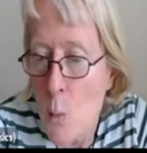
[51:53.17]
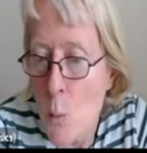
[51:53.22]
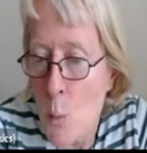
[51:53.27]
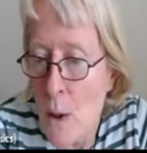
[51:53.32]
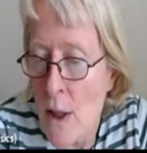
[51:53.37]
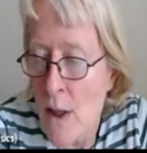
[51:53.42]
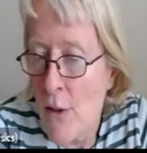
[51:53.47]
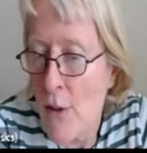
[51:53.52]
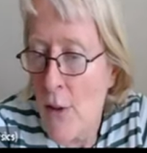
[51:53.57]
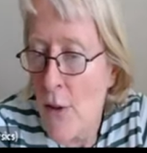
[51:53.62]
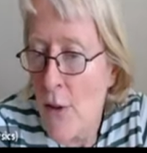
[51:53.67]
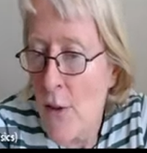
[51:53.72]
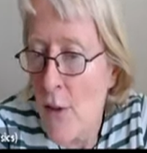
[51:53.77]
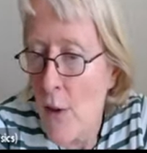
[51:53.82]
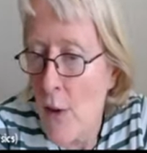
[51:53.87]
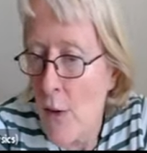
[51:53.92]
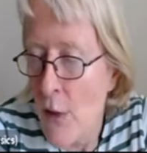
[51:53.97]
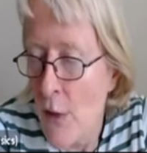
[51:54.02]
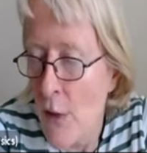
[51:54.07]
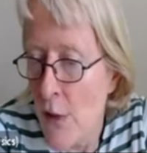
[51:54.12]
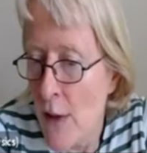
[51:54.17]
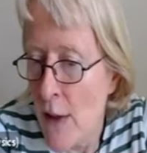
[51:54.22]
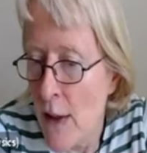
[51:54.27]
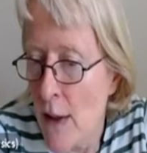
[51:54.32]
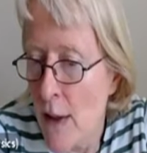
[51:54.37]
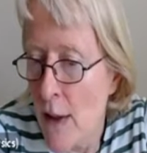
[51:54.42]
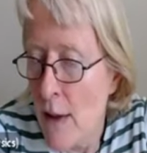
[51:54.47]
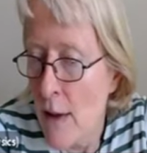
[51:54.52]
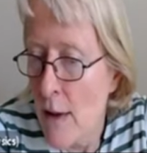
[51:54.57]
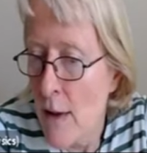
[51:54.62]
with
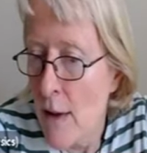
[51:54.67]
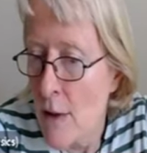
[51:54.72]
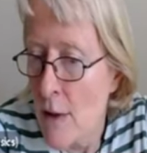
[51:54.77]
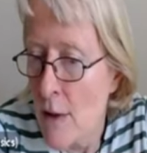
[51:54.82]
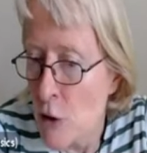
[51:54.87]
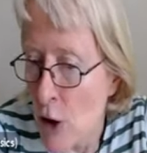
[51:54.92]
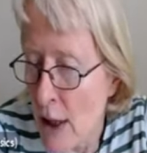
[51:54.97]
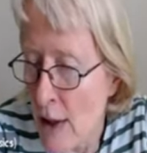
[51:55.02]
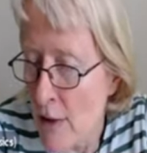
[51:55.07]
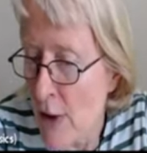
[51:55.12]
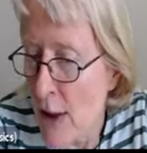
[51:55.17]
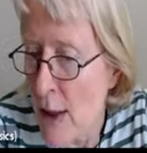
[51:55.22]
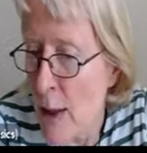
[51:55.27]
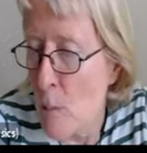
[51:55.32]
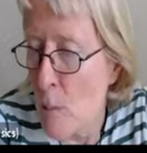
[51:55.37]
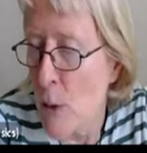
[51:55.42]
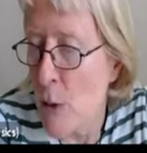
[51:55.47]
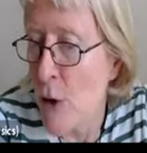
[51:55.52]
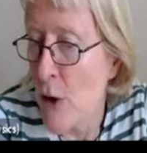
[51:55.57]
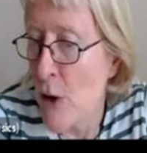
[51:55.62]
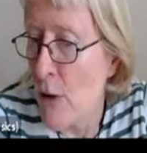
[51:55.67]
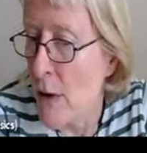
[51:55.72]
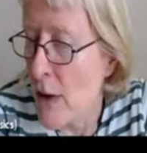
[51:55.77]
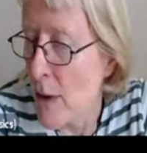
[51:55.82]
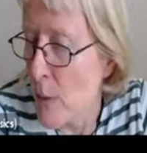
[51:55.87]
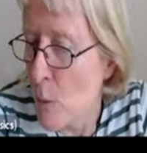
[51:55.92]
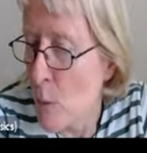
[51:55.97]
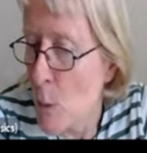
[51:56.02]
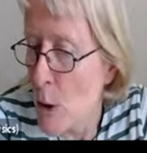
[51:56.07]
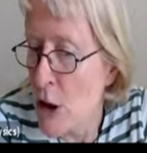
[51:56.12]
the driver
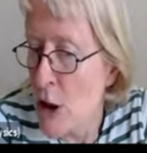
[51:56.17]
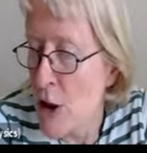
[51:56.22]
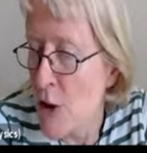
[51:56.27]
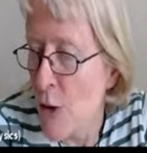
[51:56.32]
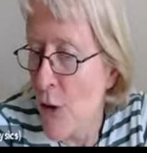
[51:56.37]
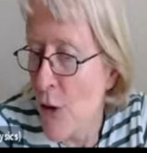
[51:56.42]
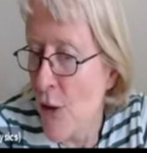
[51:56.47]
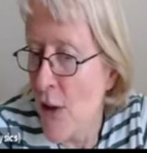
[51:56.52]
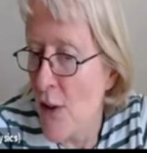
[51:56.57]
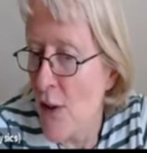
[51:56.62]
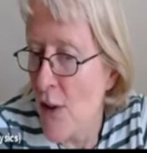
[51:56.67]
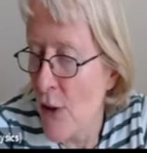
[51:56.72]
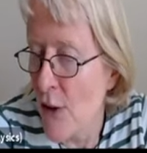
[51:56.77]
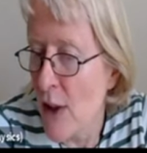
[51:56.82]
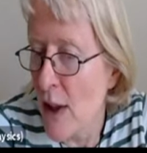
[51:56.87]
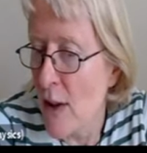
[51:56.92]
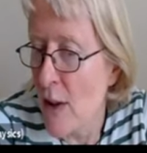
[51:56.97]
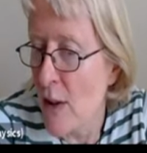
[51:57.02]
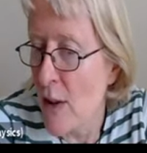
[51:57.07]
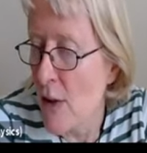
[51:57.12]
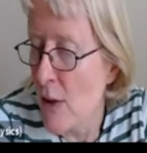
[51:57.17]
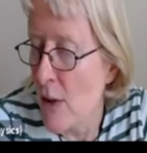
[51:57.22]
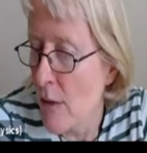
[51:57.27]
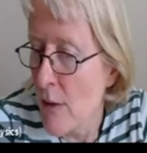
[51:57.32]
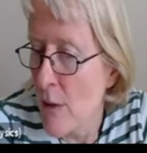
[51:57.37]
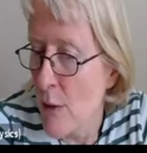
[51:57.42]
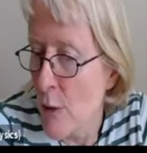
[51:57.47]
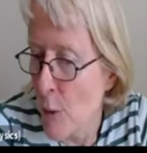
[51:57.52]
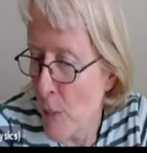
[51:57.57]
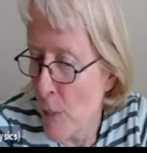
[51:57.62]
Hamiltonian, which is this single
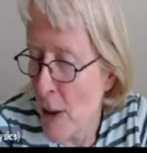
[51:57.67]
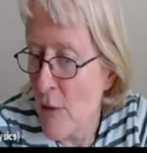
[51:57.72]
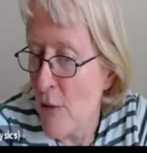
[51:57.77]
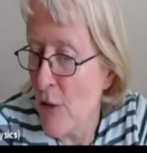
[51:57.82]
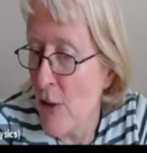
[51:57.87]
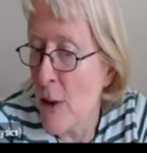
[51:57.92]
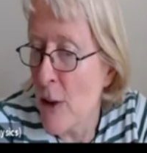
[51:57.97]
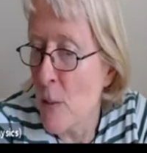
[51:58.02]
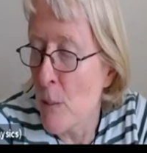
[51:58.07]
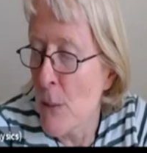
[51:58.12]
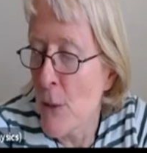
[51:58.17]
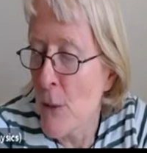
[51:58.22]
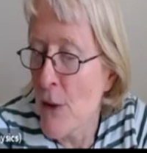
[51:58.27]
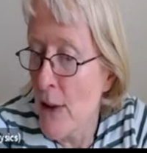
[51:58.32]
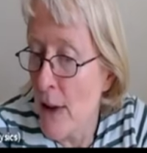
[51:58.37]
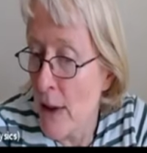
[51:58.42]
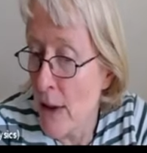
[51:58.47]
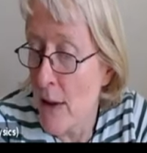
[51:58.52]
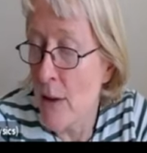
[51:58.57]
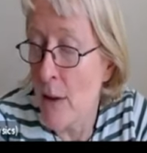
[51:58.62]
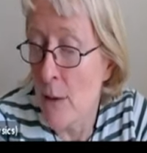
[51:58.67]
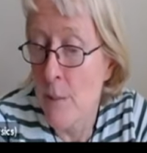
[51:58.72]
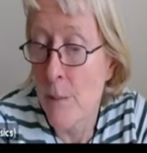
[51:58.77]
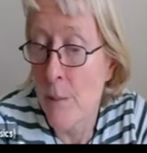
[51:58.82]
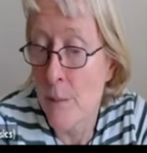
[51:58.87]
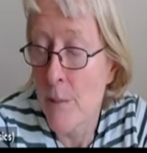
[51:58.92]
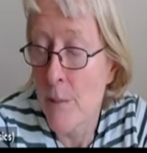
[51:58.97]
spin flips here.